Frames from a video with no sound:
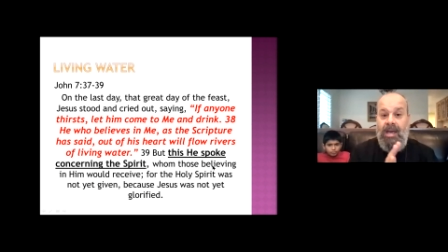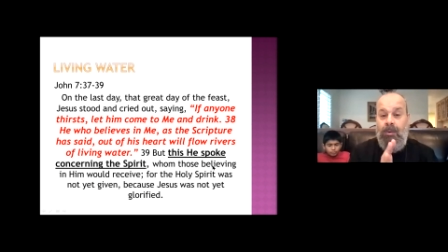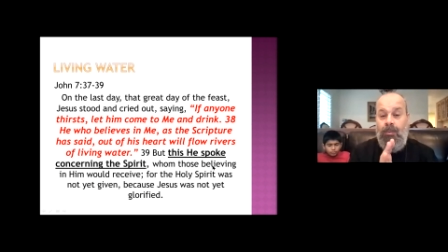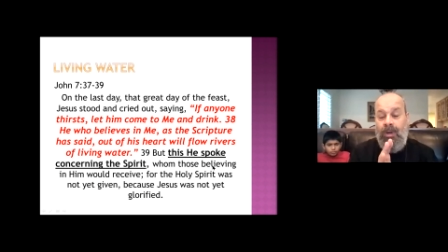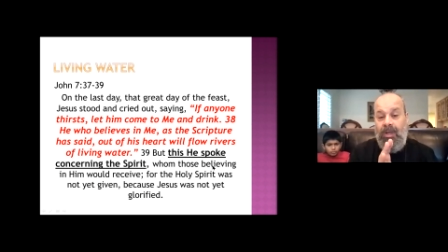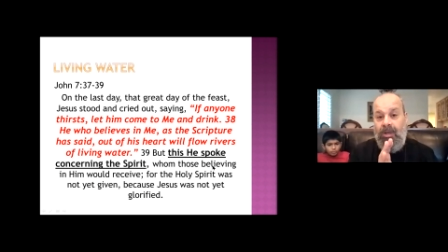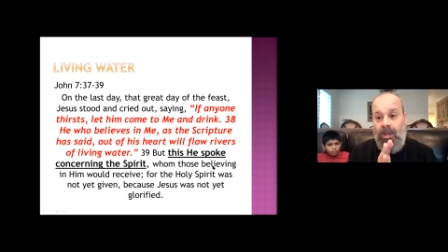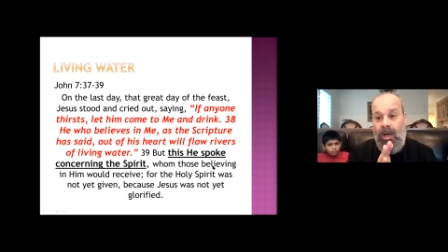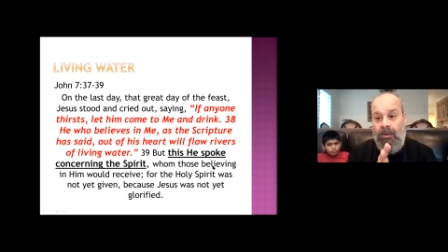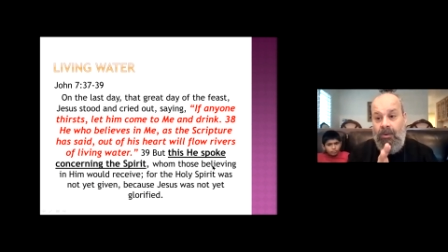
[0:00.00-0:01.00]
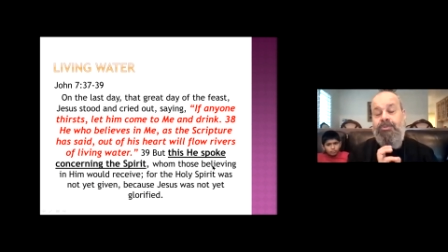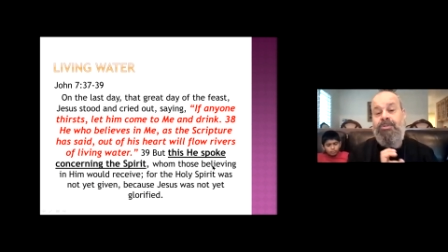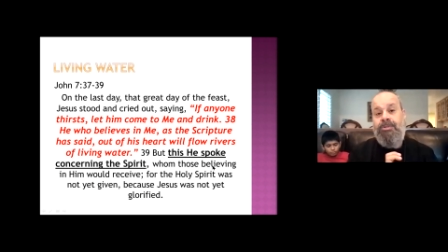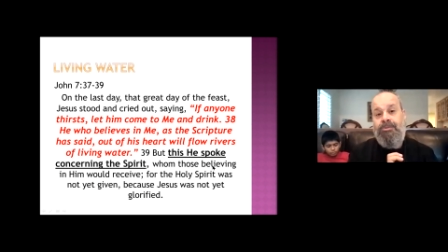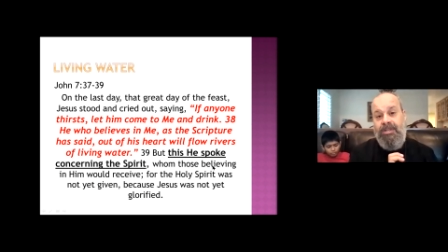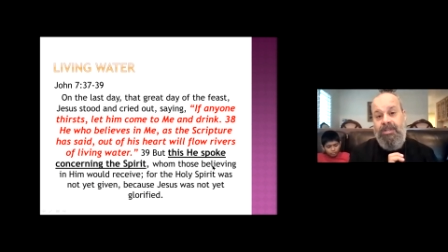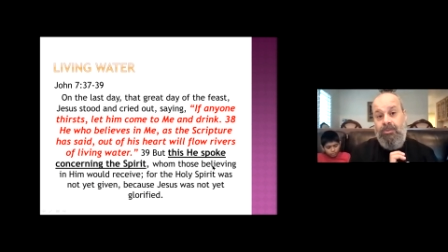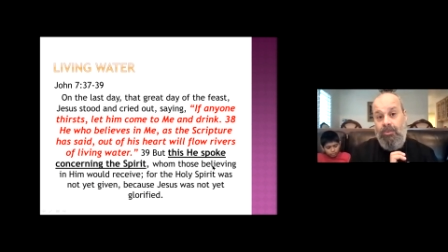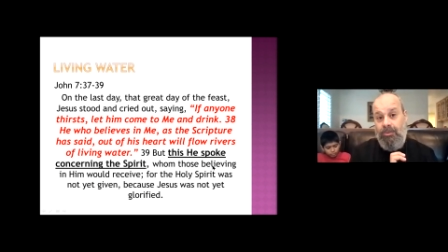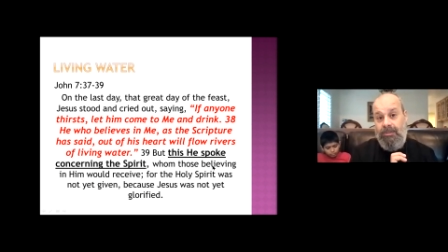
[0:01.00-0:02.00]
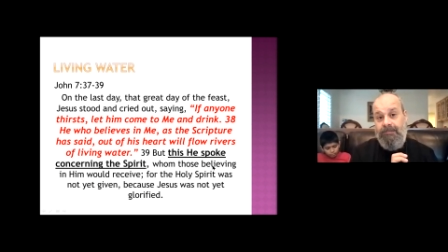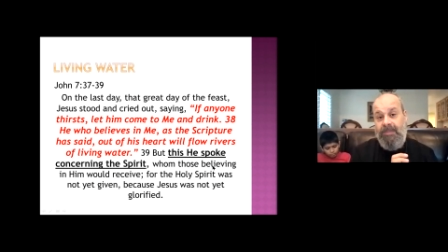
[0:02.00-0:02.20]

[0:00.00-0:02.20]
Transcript: and what our Lord Jesus Christ told her.